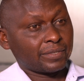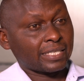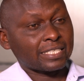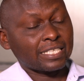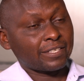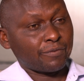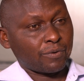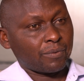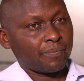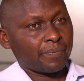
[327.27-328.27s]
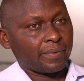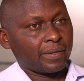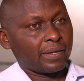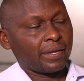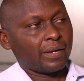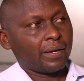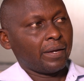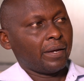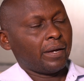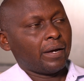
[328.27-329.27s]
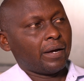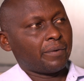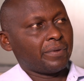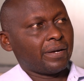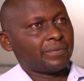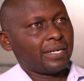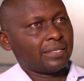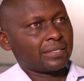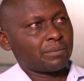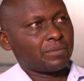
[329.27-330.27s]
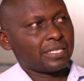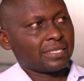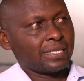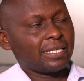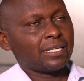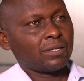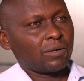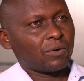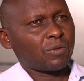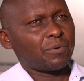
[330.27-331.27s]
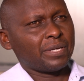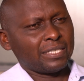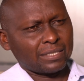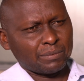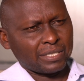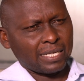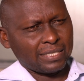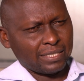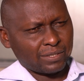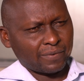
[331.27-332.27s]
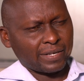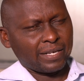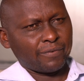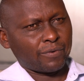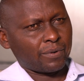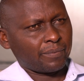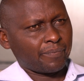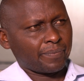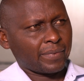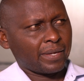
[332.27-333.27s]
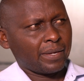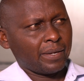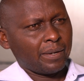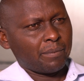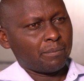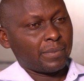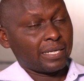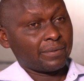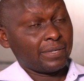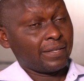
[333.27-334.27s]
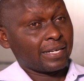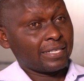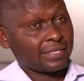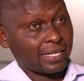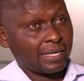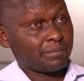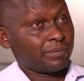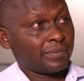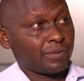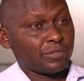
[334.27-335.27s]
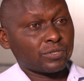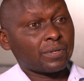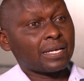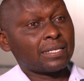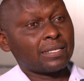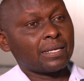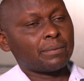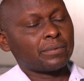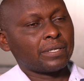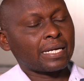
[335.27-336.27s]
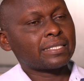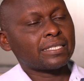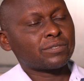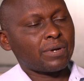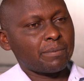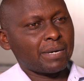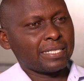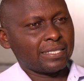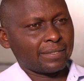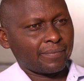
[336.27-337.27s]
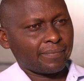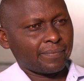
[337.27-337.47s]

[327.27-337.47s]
successful. We have done some reseeding, although we had some challenges of rainfall. But when the rains came, we saw that the grasses were emerging.